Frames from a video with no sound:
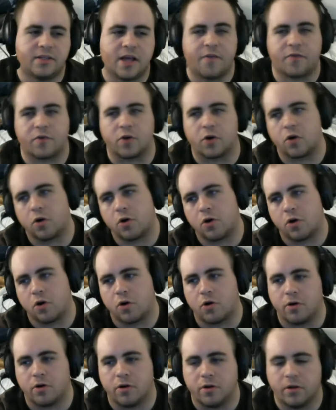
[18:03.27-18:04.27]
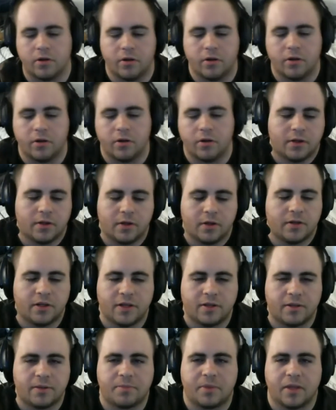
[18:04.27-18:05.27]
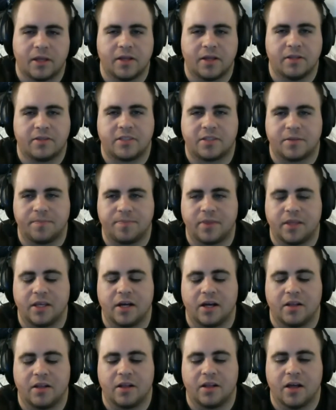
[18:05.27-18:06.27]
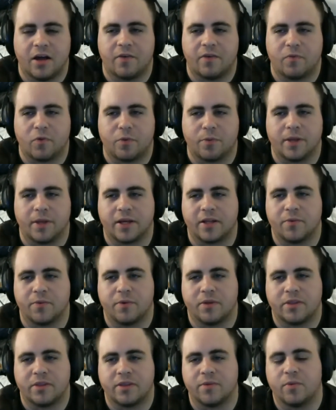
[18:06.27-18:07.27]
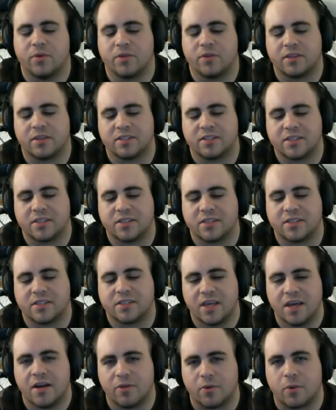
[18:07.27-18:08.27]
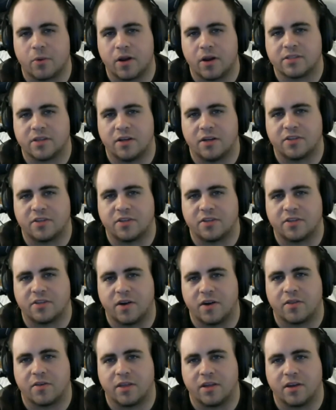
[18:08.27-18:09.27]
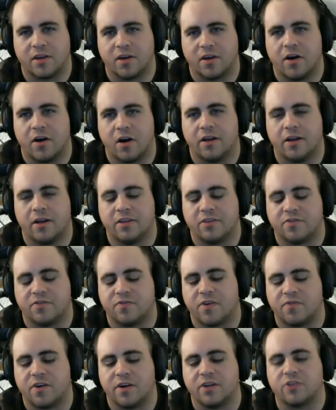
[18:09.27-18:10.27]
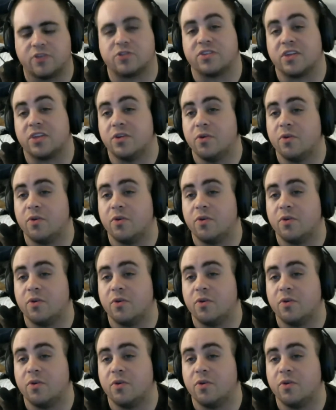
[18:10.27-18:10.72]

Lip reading: after her, and it's a lot of form, like with the skin of the Renaissance Fair thing on it is very interesting.